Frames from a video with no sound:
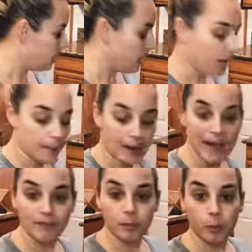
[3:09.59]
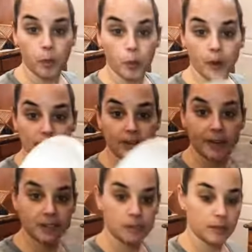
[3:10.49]
I have a bowl right here
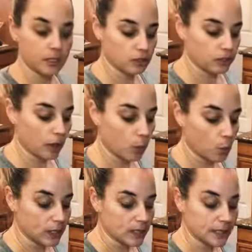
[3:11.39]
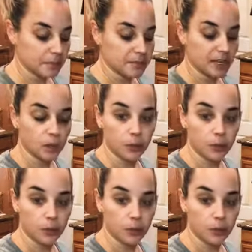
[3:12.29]
next to me so that once I'm done